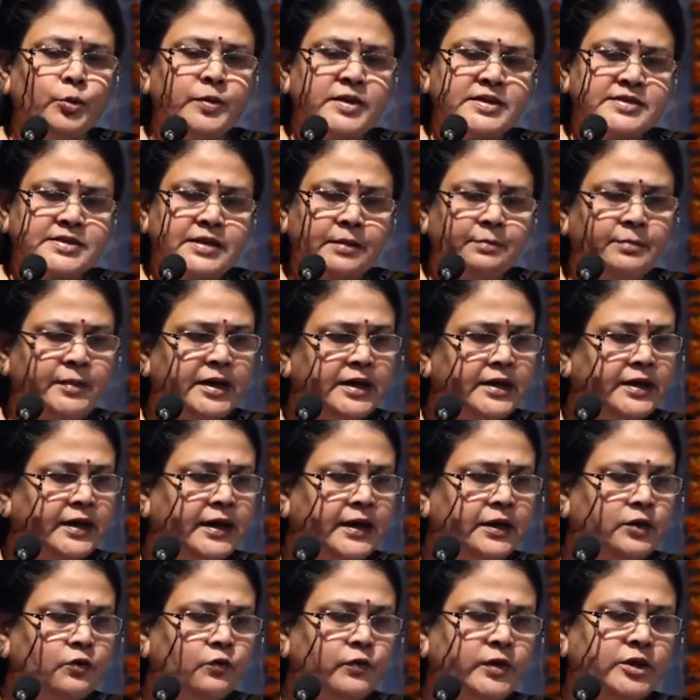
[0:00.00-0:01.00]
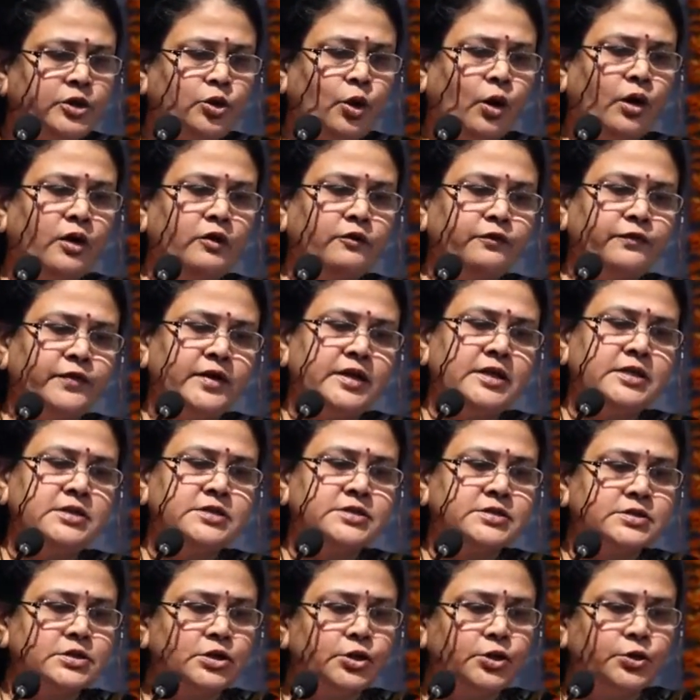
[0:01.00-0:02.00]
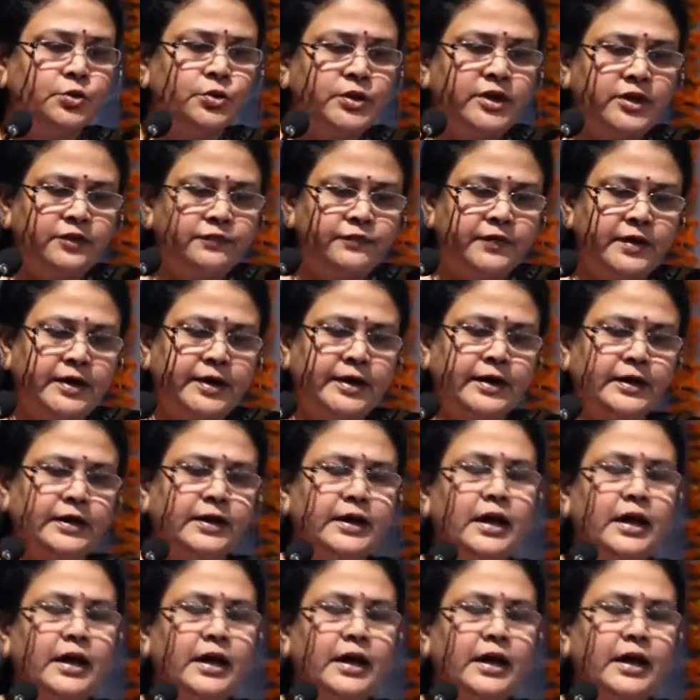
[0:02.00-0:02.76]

be submitted with all fields duly filled in.